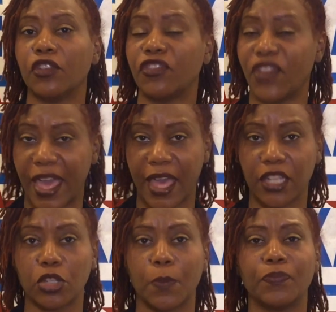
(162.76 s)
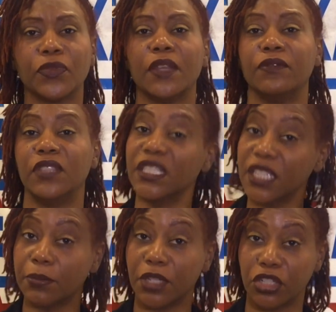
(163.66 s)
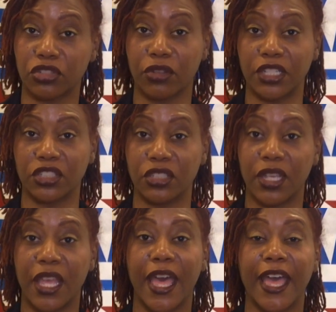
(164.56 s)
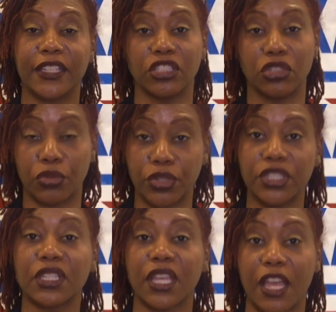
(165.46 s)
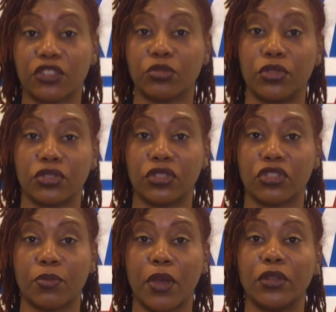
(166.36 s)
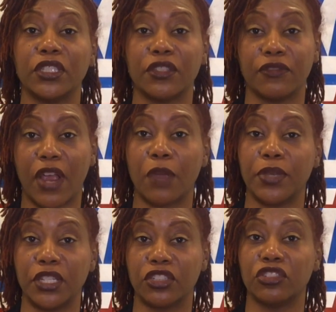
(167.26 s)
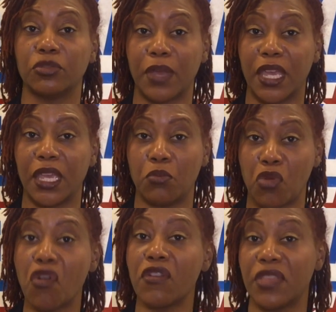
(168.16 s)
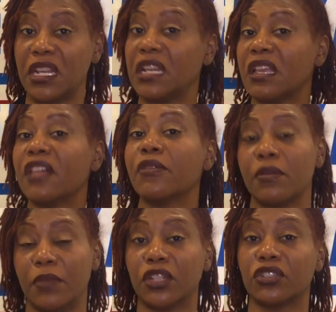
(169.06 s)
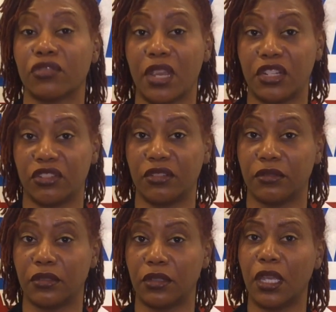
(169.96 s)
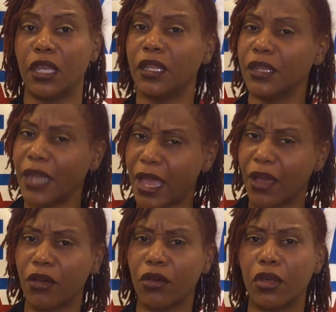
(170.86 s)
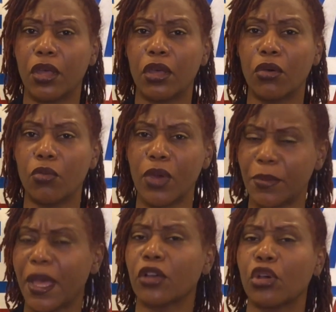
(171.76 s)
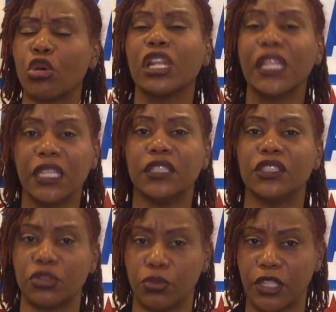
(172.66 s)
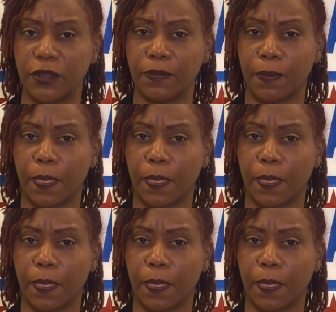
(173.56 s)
Fact, this administration has increased the contributions to police and fire pensions paying more than any other administration. Now, what about Clean Sweep?